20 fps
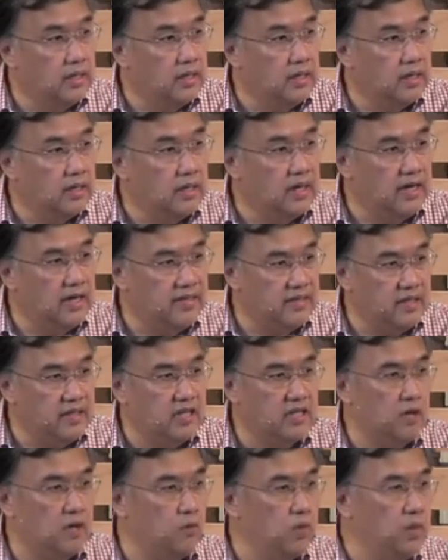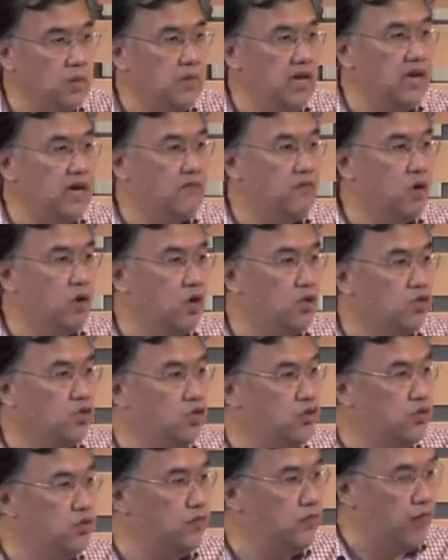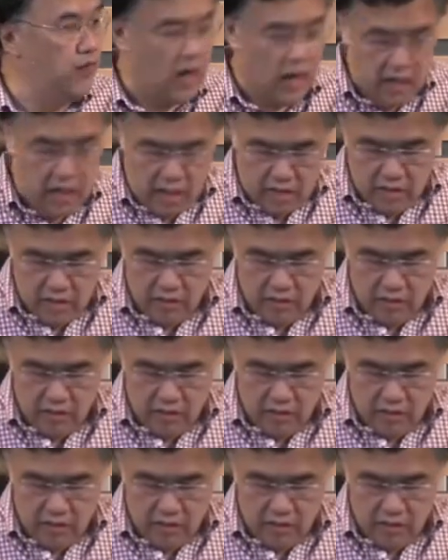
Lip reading: and I think that we may have gone too far